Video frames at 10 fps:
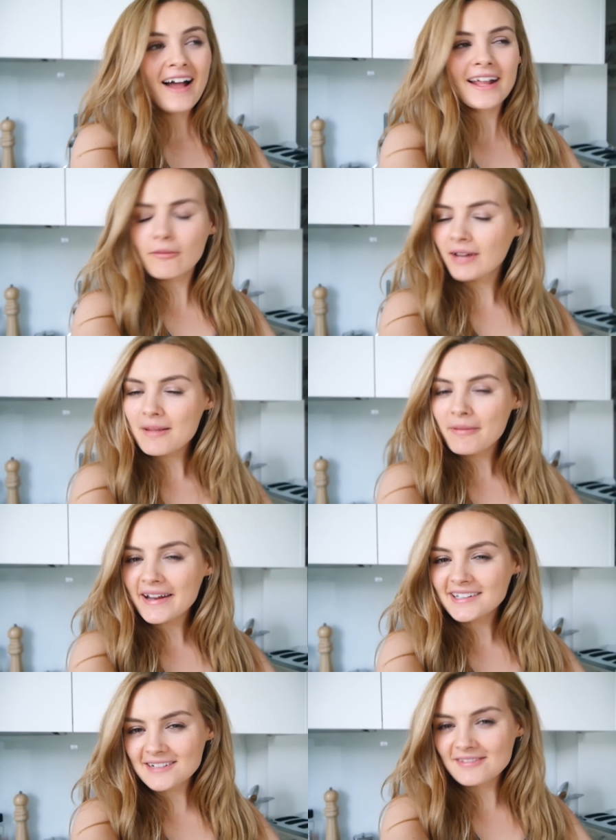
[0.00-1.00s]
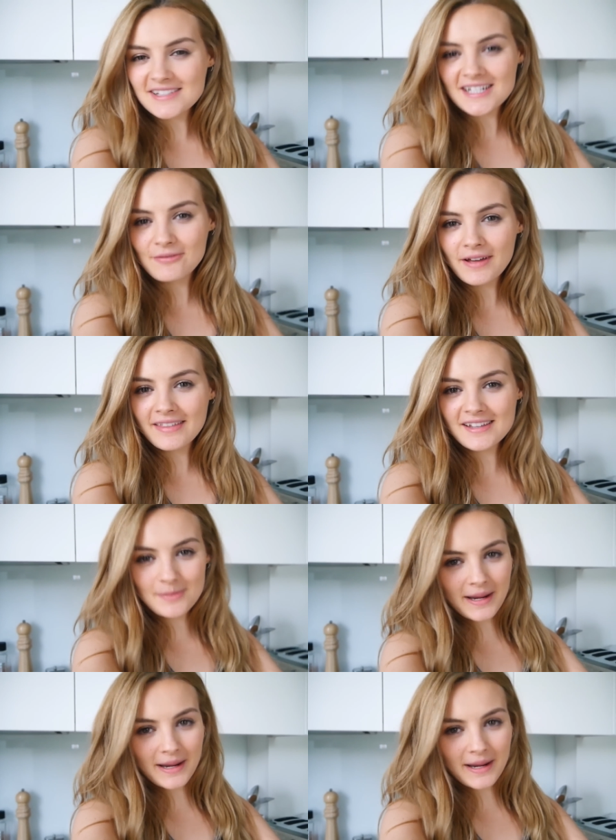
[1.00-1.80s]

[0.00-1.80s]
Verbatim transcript: I get really impatient with stuff like this.